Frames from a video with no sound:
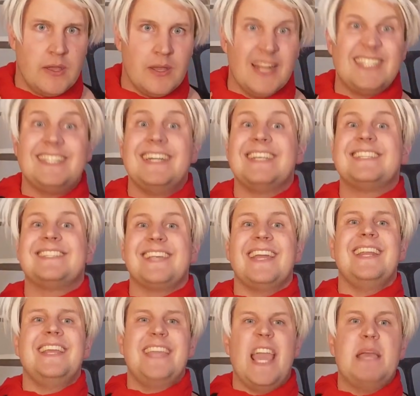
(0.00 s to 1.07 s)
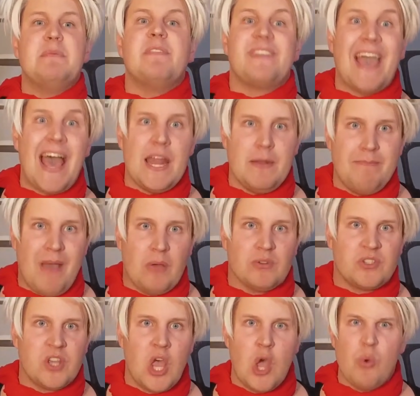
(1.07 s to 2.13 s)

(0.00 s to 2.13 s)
It's an exciting game of cat and mouse,